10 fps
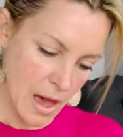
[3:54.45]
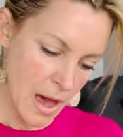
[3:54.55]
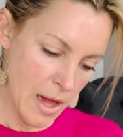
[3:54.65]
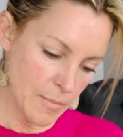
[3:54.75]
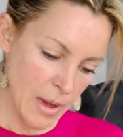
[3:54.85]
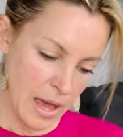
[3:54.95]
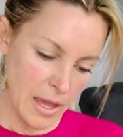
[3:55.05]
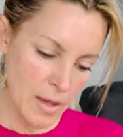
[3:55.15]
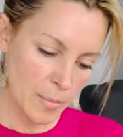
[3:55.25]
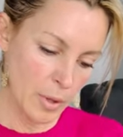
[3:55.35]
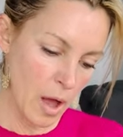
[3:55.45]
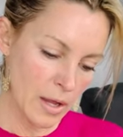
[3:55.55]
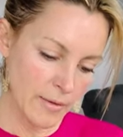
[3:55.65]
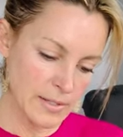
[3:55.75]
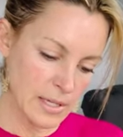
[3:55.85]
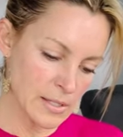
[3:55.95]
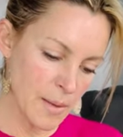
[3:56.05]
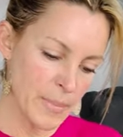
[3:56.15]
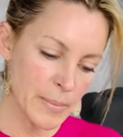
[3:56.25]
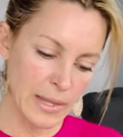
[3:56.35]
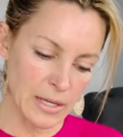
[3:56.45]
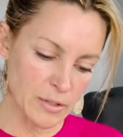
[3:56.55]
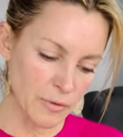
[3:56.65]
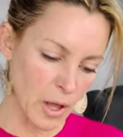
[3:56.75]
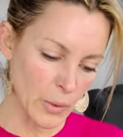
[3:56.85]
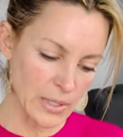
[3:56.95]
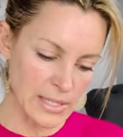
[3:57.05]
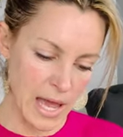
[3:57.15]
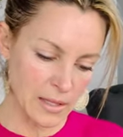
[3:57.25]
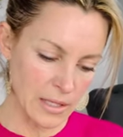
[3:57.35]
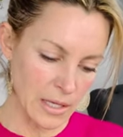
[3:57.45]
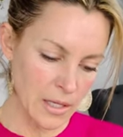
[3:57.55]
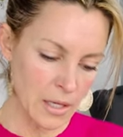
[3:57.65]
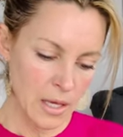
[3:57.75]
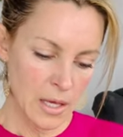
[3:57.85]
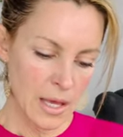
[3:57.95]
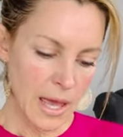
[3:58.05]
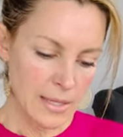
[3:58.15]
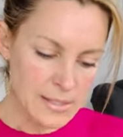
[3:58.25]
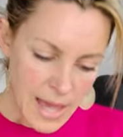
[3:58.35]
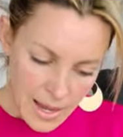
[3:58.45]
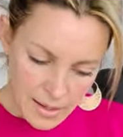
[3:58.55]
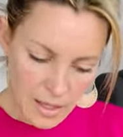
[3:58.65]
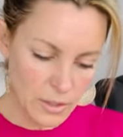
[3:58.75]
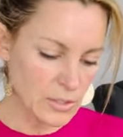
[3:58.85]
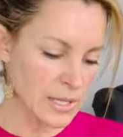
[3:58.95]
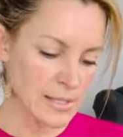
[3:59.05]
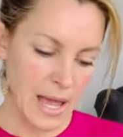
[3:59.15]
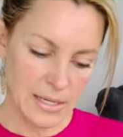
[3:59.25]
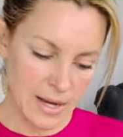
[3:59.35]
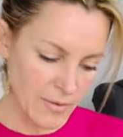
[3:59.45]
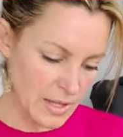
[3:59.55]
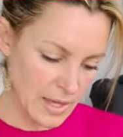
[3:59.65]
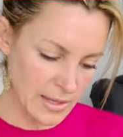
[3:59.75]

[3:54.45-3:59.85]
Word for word: on my blog. It's because some people like to follow exact colors, exact everything